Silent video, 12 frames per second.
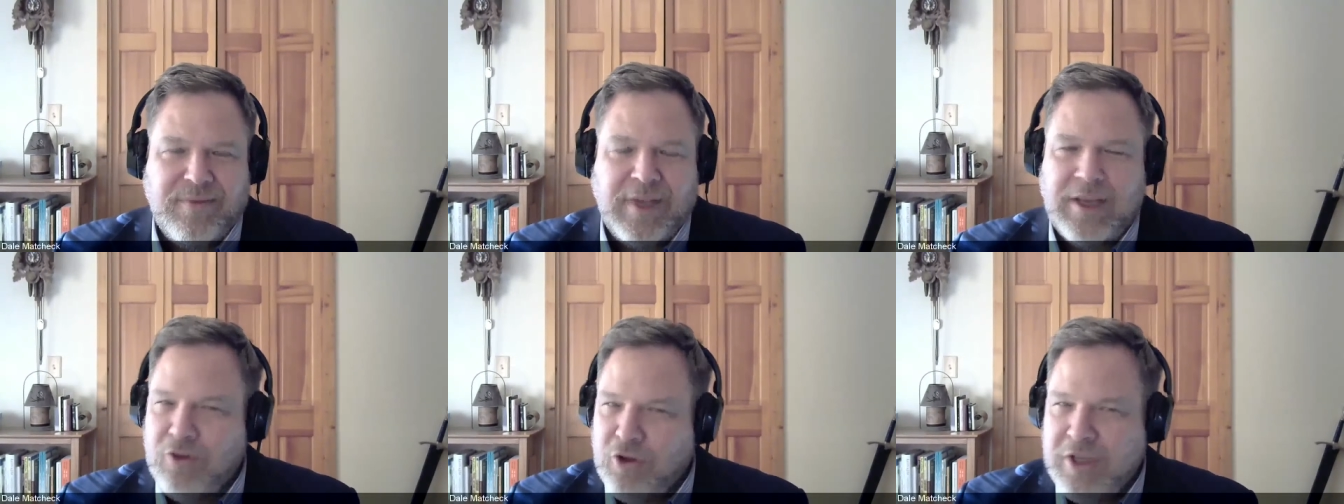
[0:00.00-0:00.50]

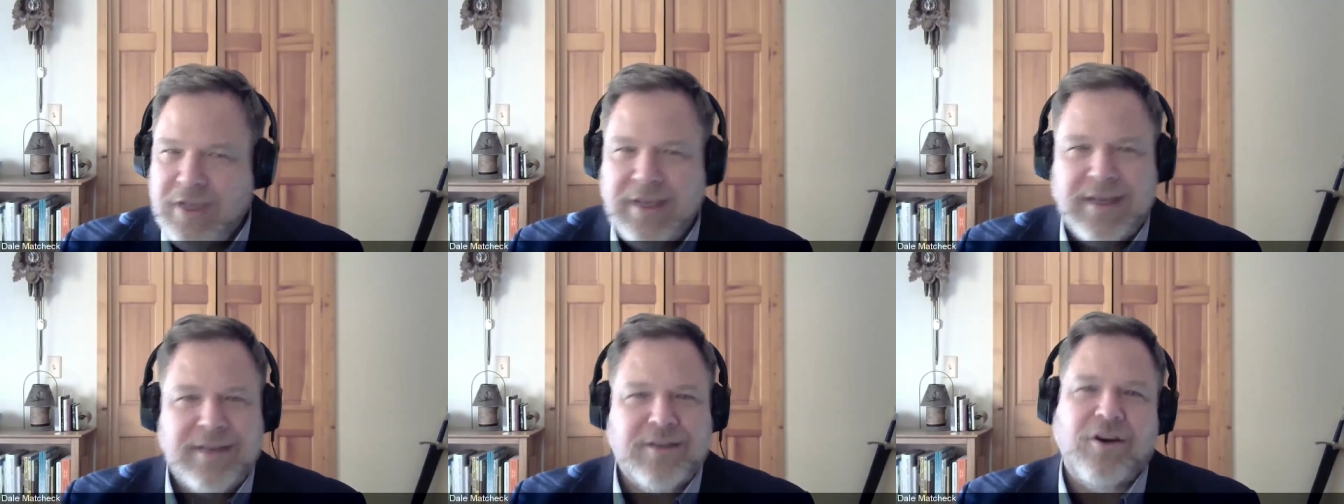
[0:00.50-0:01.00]
in looking
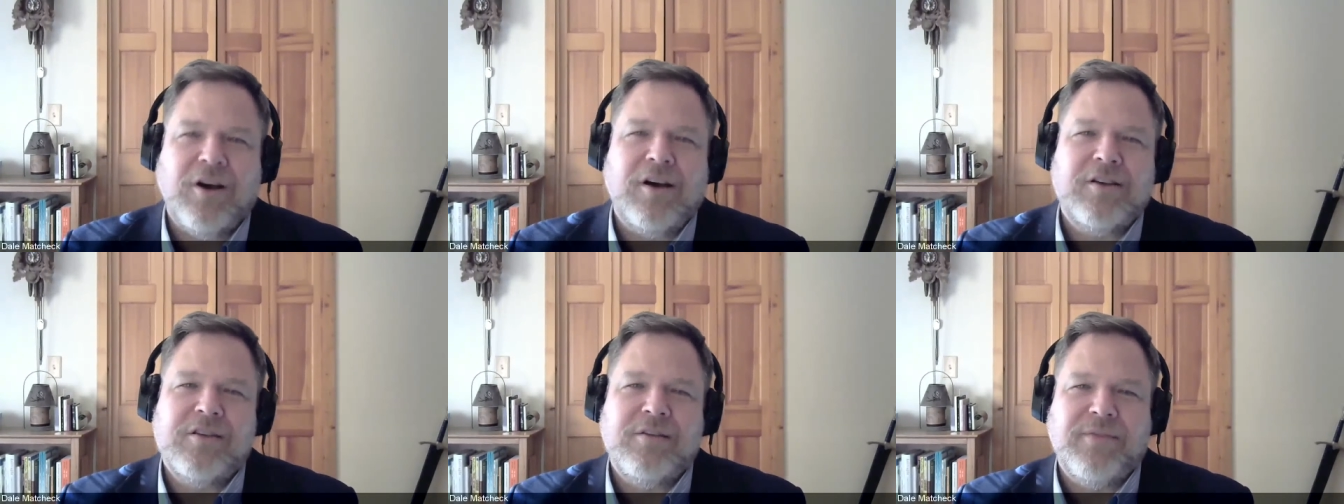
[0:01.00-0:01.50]
at
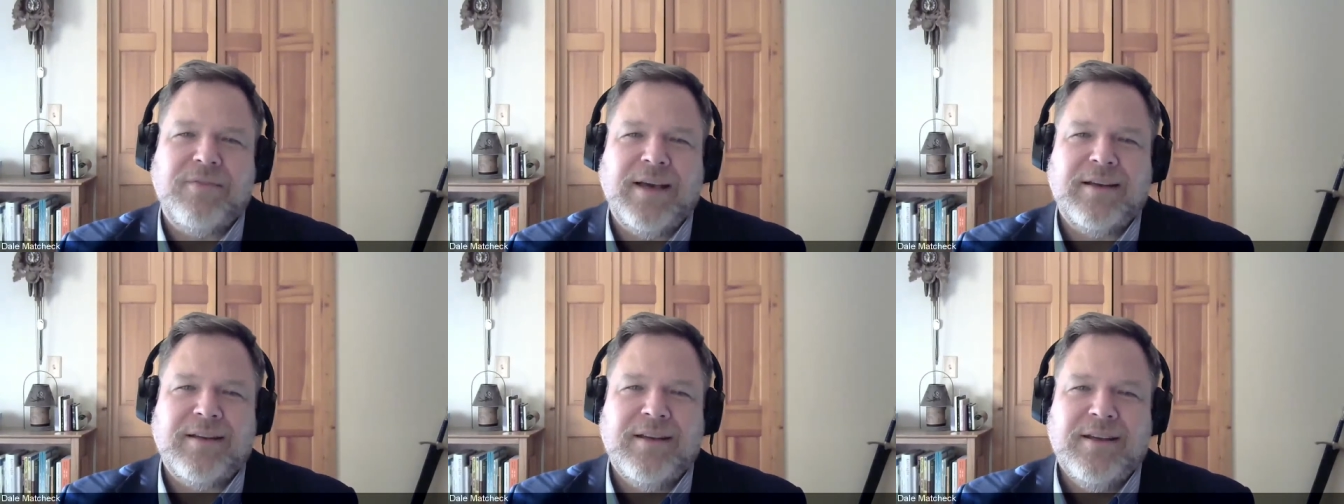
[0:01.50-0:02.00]
cause and
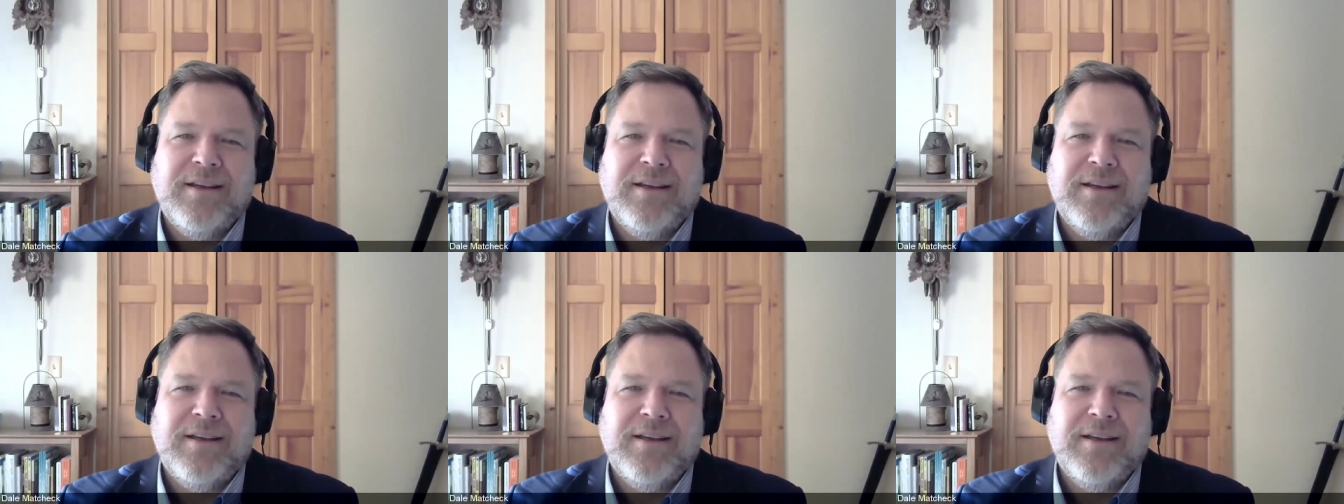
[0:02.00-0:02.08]
effect,